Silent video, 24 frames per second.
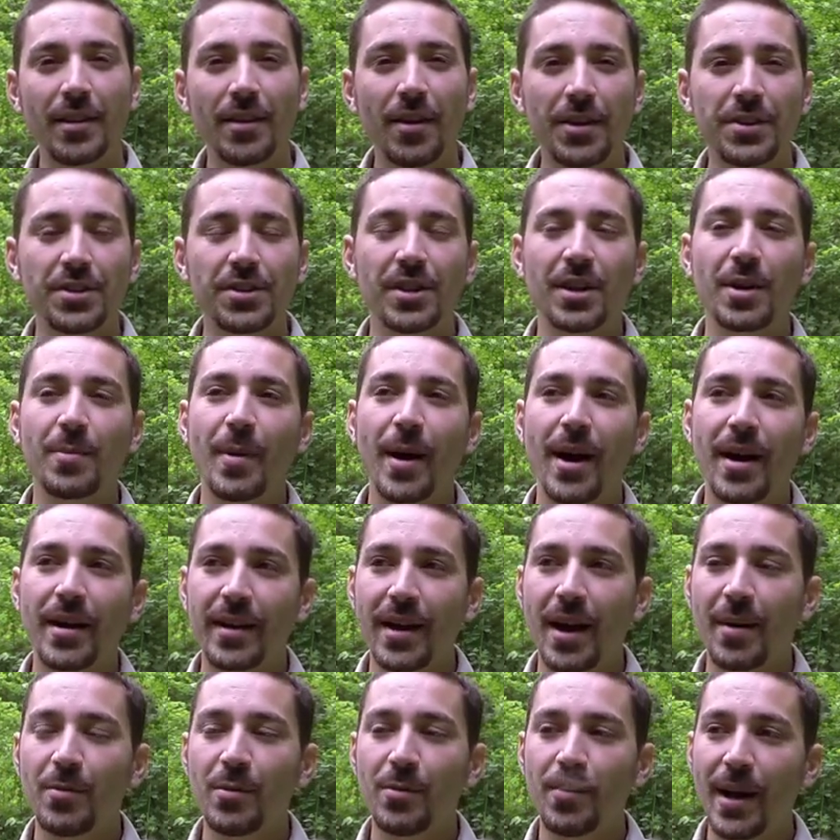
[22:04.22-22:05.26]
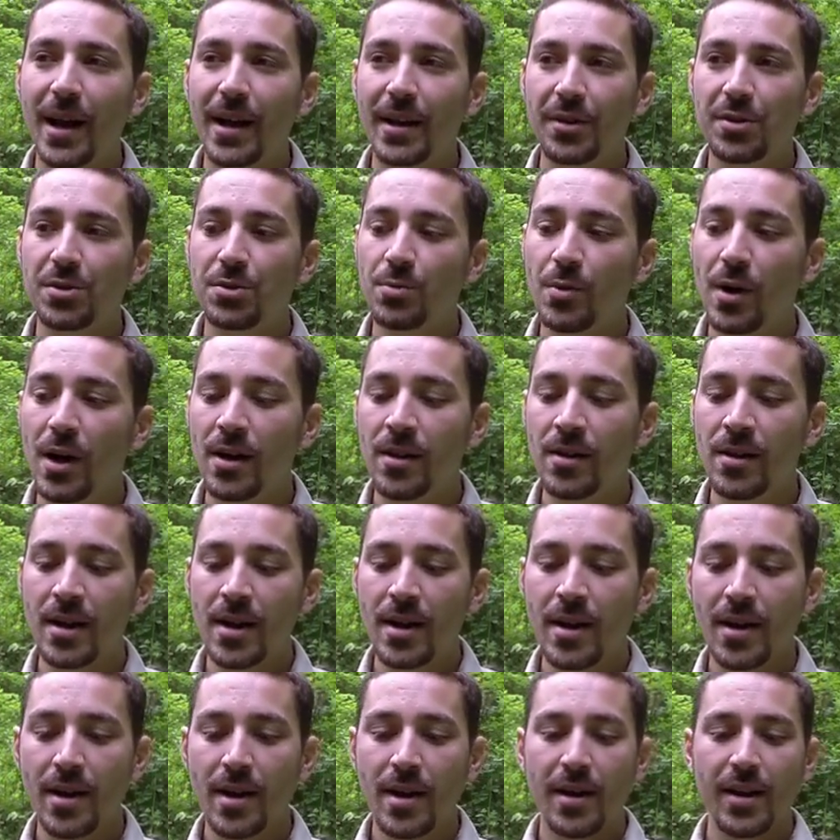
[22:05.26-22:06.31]
the nice thing about a camelback as well
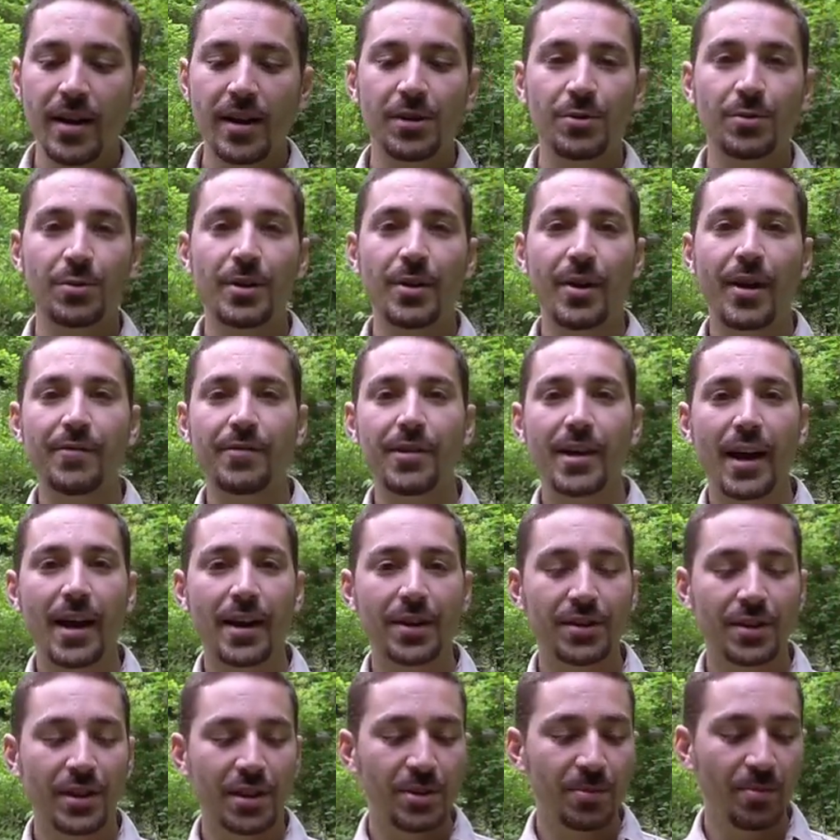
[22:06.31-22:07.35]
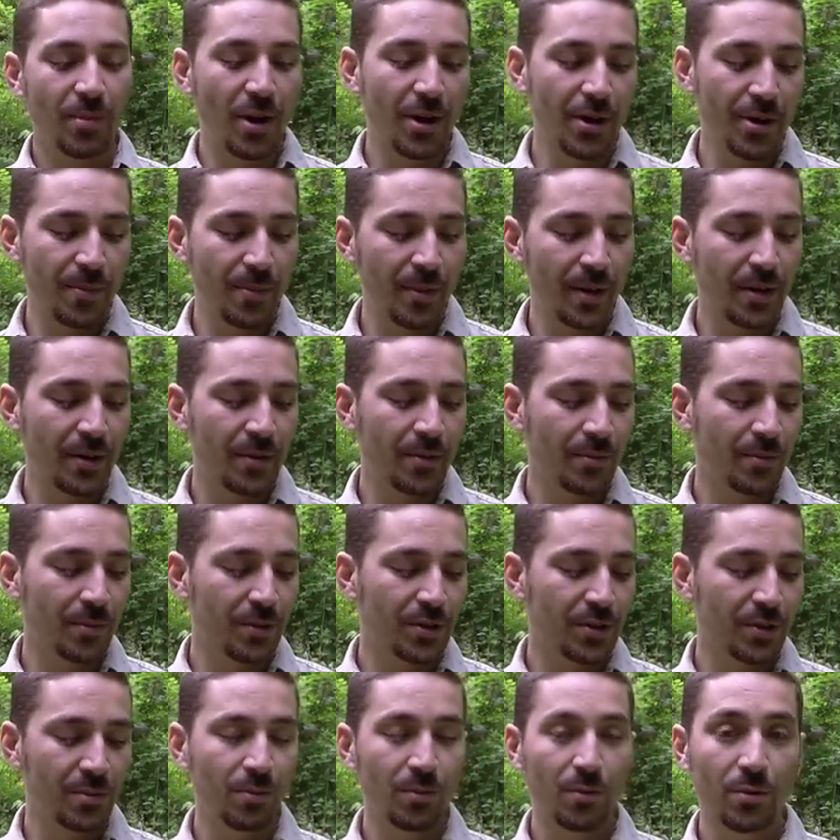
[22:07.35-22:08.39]
is when you have the excess piping
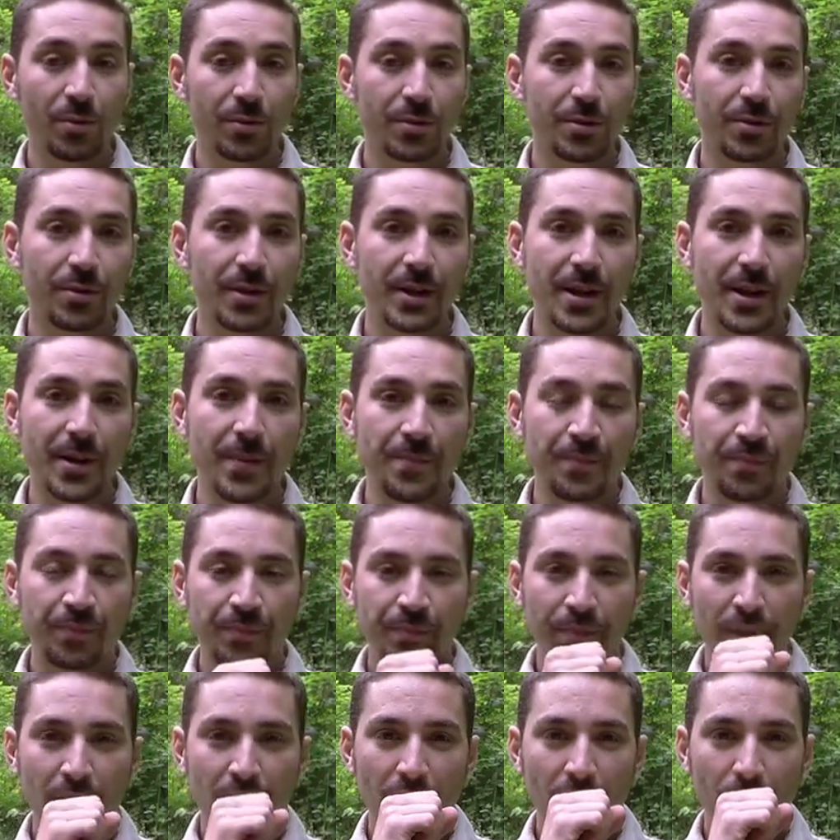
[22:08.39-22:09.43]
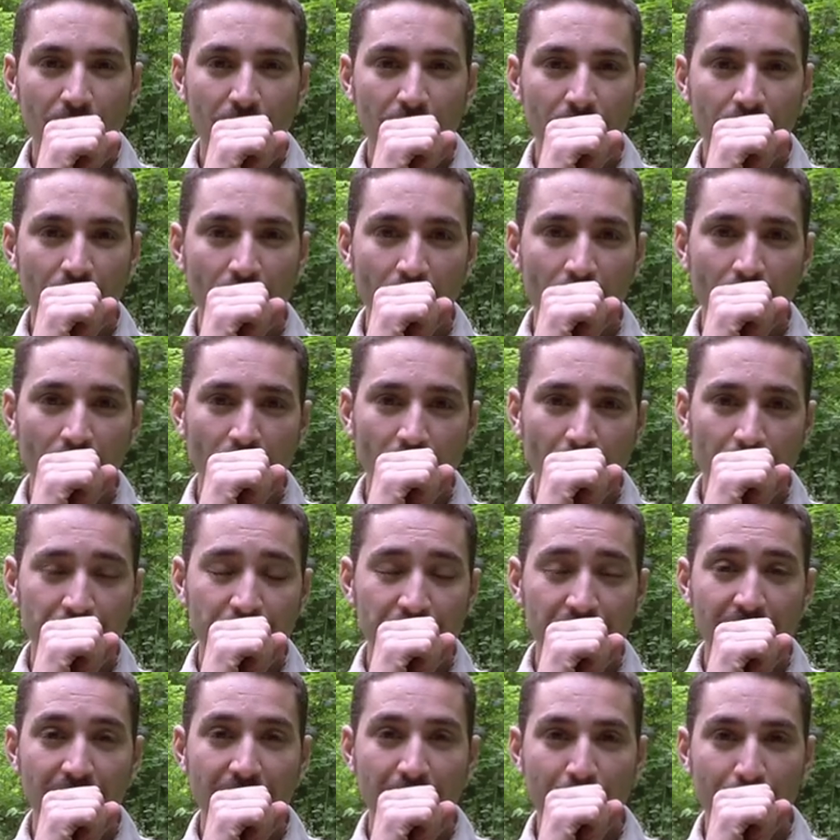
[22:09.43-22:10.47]
with some water in it, you can
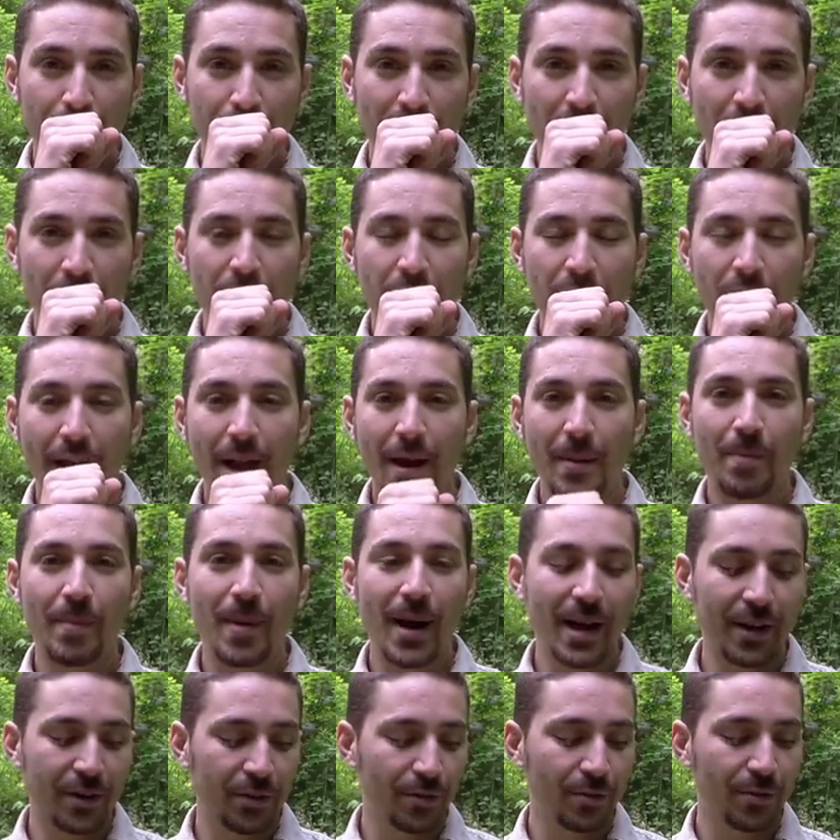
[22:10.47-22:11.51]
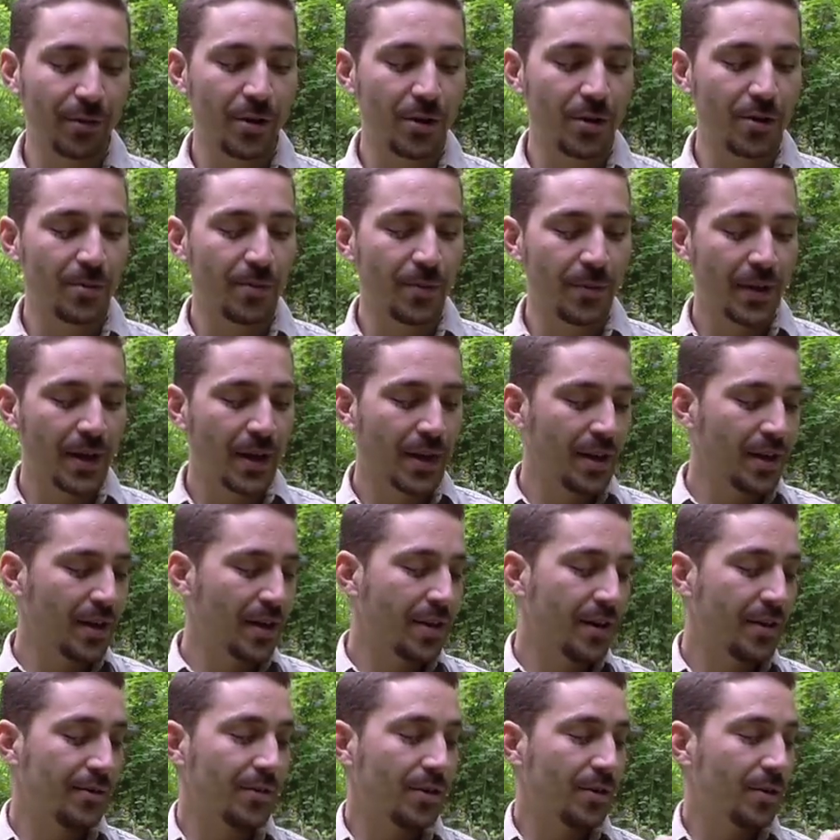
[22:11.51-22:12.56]
obviously then blow that back through.
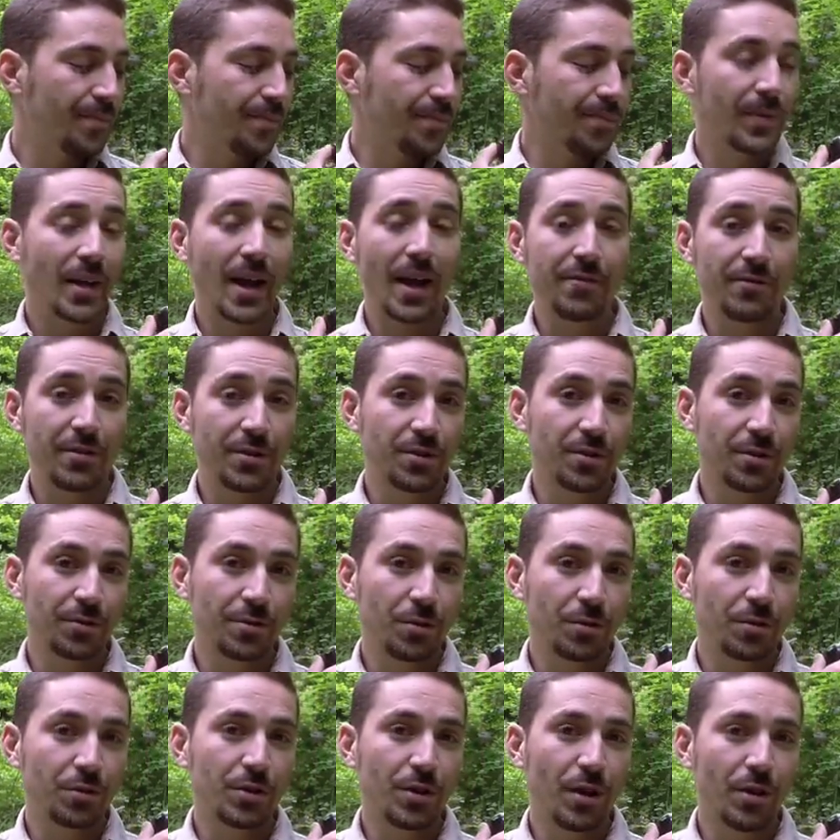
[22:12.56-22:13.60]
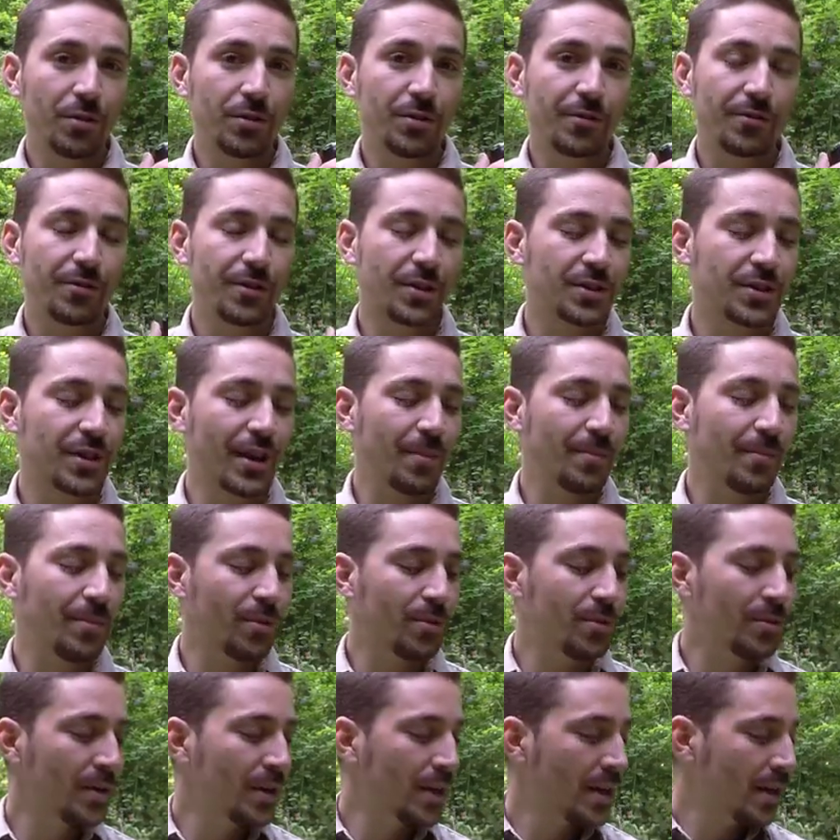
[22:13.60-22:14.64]
If you have this on your shoulder, for
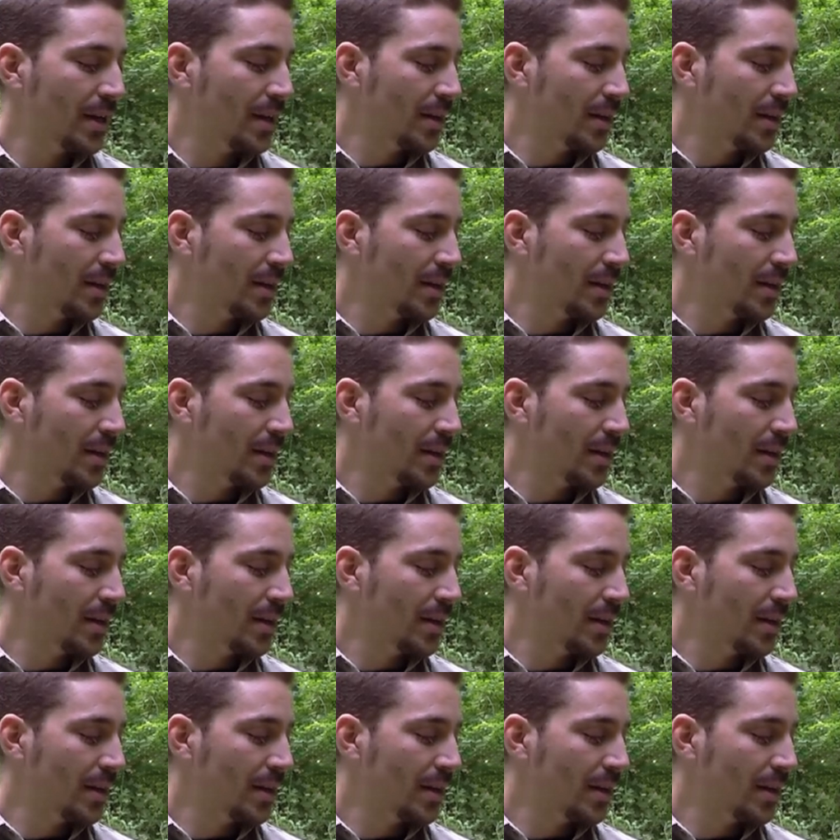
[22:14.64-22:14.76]
example,